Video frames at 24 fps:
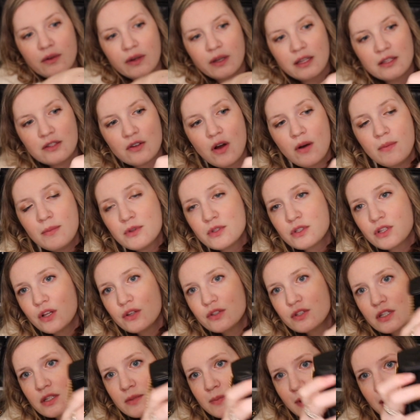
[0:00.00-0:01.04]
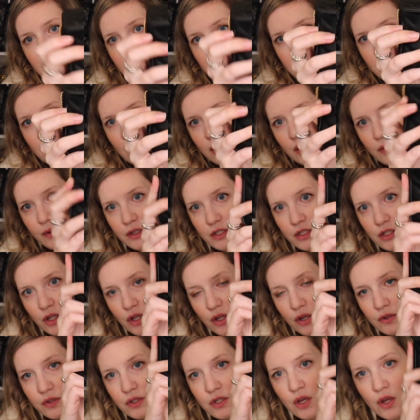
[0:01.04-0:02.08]
going, it almost closes, but it is not going to
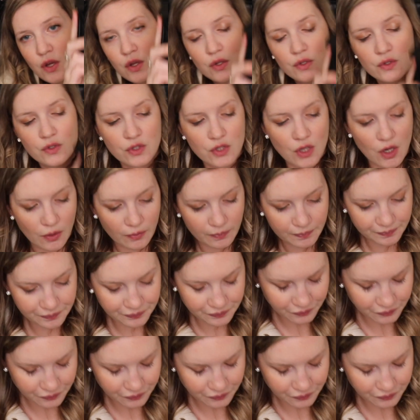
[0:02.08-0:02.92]
close. So